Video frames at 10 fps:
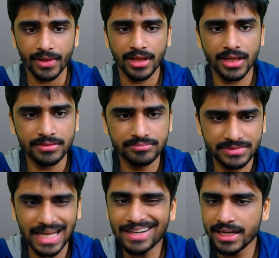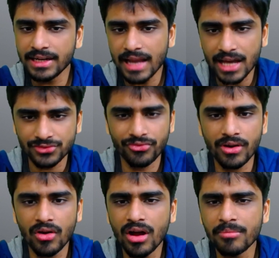that didn't last
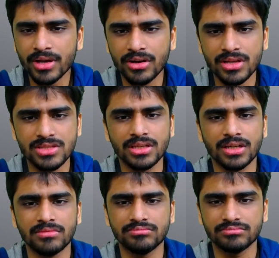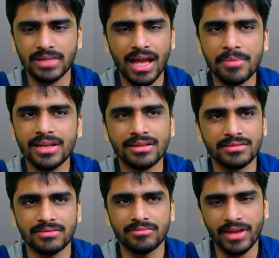for long, because
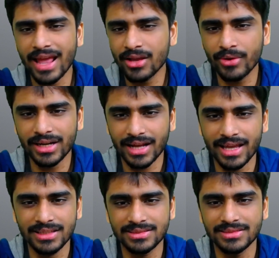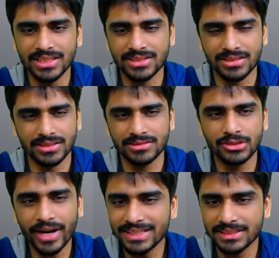when I quit, I just
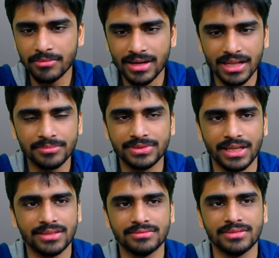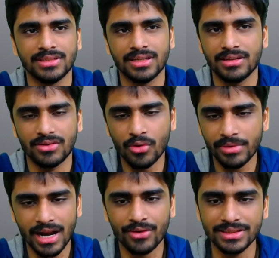joined some clubs and
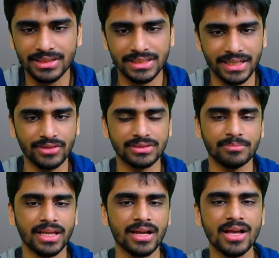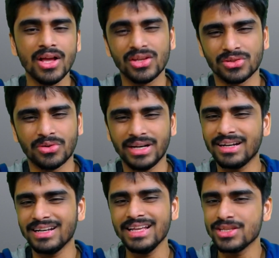roamed around in the city or something. So
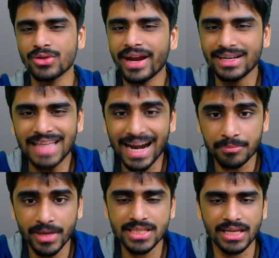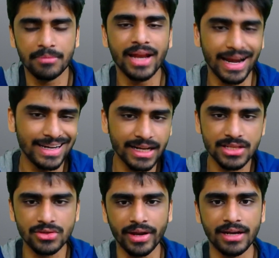didn't really enjoy it that much. I mean, I did
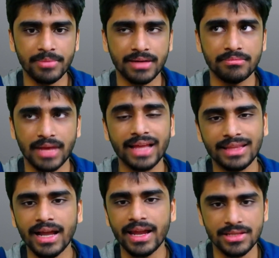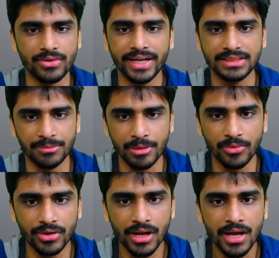enjoy it, but I think I enjoyed CP
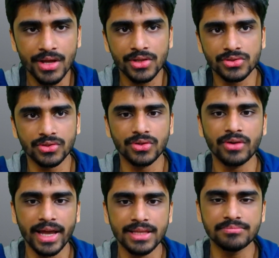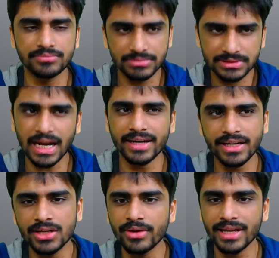more. So I
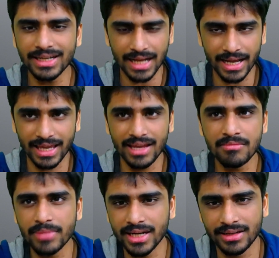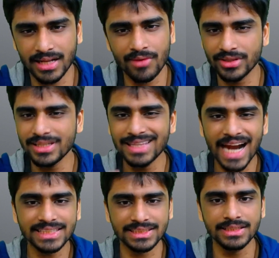started doing it again, but I wasn't
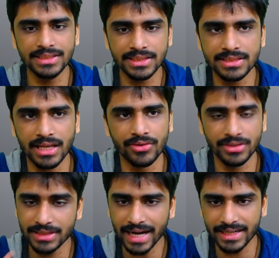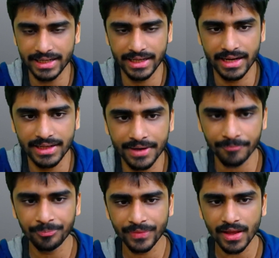that serious. I wasn't that
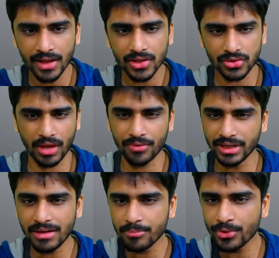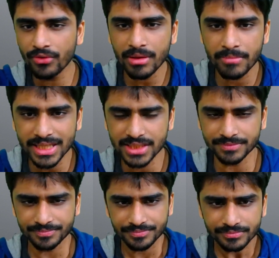dedicated. So I wasn't improving
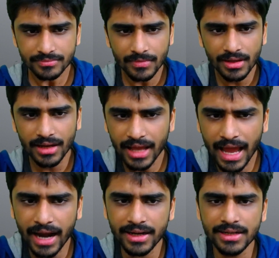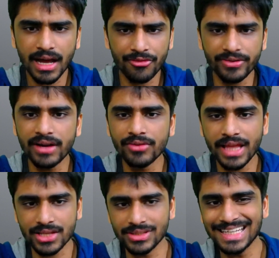much. And a friend
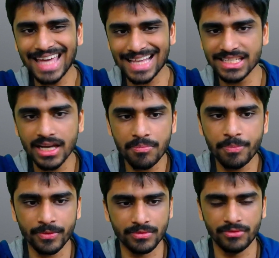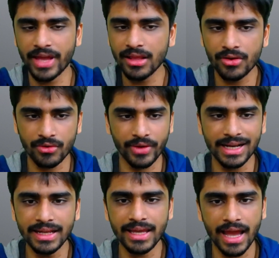was actually catching up very
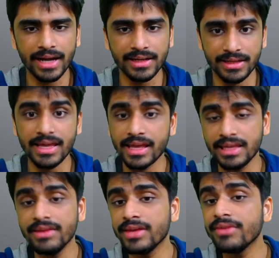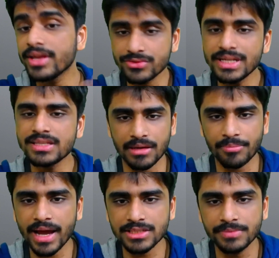quickly, and he eventually
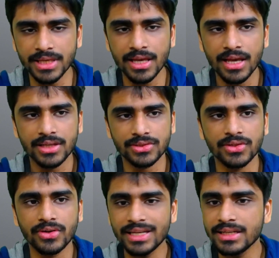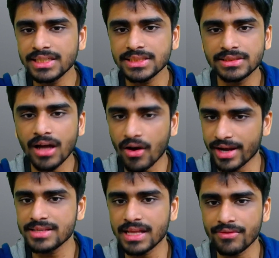surpassed me. So he reached the
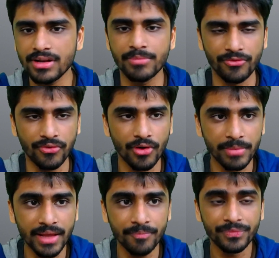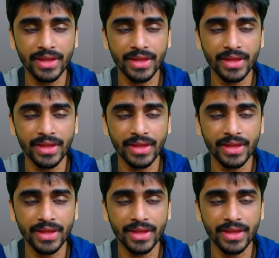orange level before me.